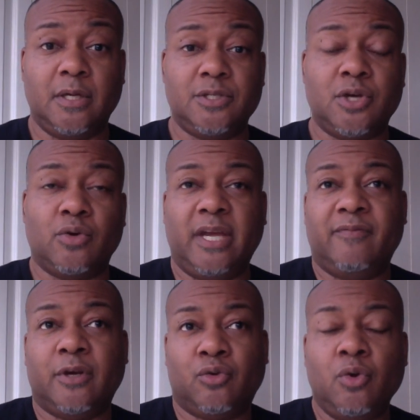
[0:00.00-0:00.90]
So
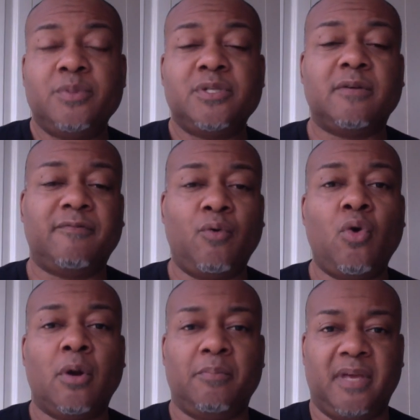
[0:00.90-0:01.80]
even groups are
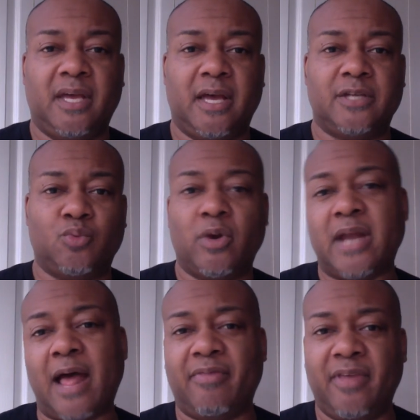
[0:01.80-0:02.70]
formed because we're
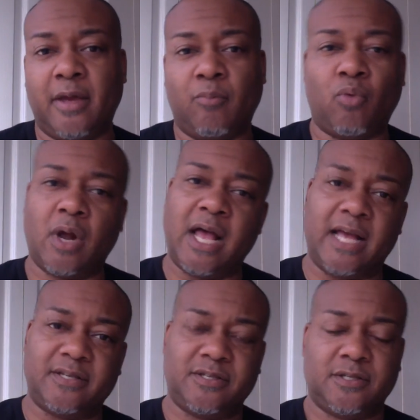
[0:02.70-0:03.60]
not them, we're
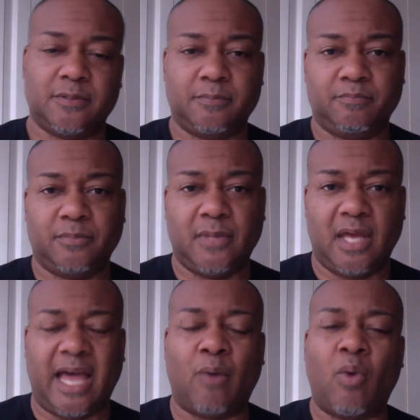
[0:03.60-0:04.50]
us.
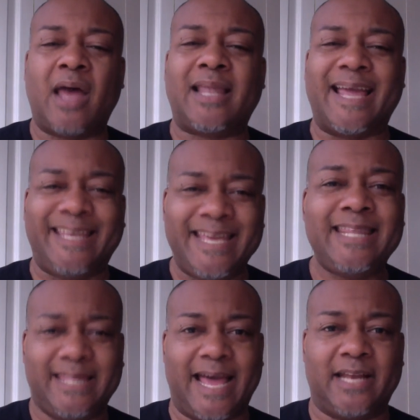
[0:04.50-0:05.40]
And while I
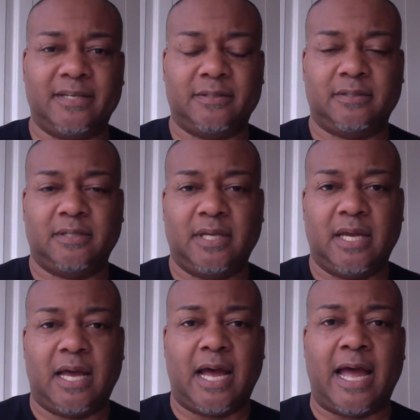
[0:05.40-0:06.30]
get that,
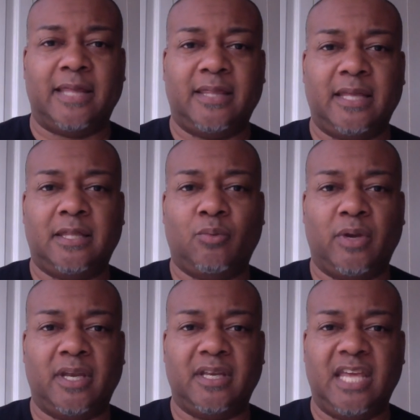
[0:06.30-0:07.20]
I think that
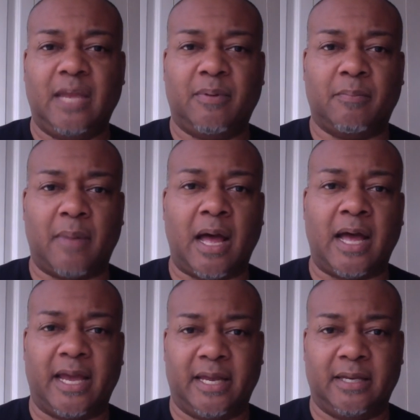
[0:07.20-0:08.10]
we need to keep in
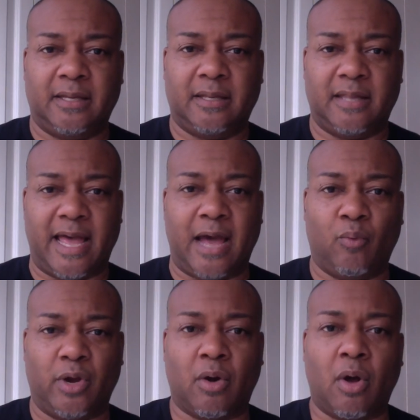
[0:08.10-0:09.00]
mind that
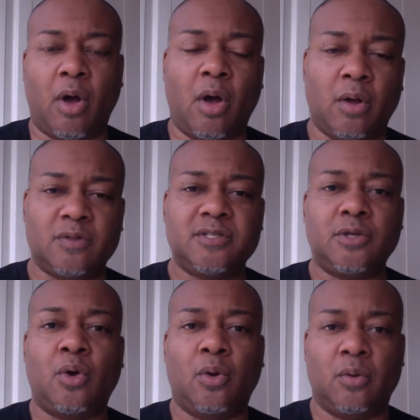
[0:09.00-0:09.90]
we are all
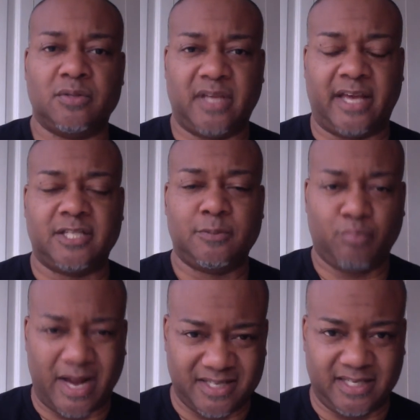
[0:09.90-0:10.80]
souls
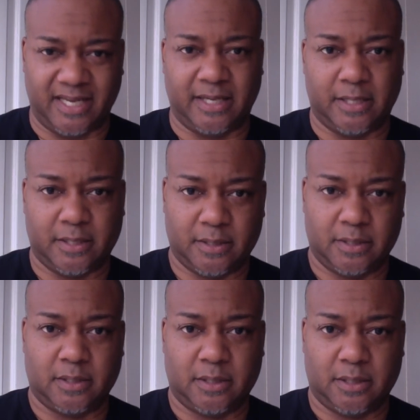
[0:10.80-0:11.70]
expressing
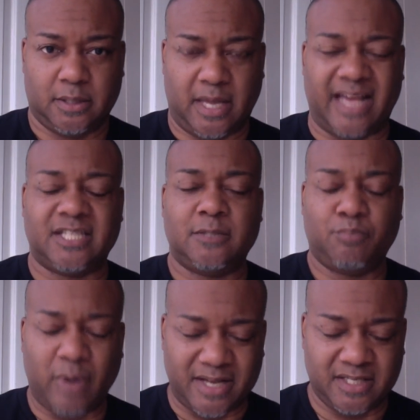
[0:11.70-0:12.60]

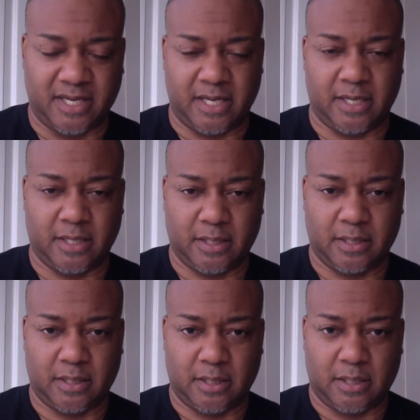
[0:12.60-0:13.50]

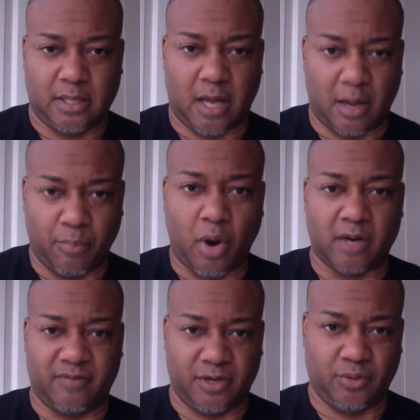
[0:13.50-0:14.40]
a part
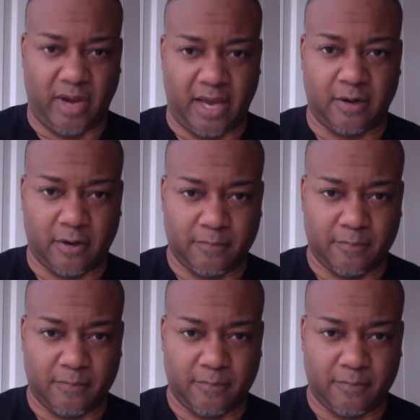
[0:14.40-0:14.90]
of the Creator,